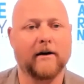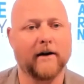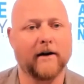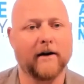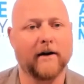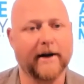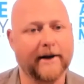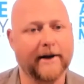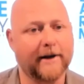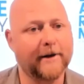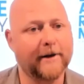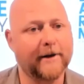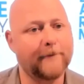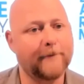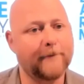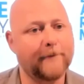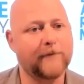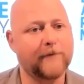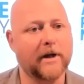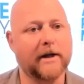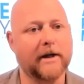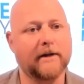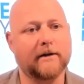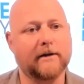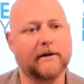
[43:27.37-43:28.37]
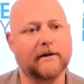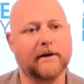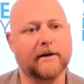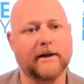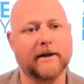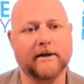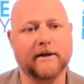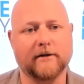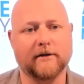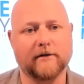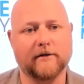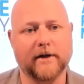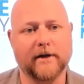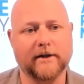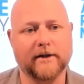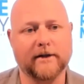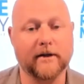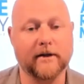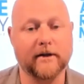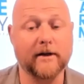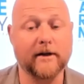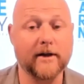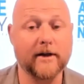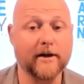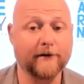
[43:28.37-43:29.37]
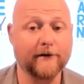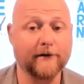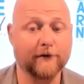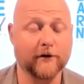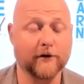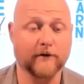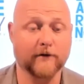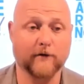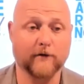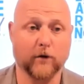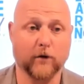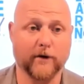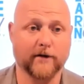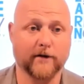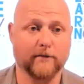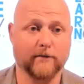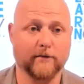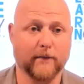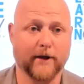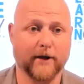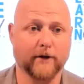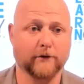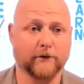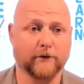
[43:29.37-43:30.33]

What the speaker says: Like it's a different voicemail.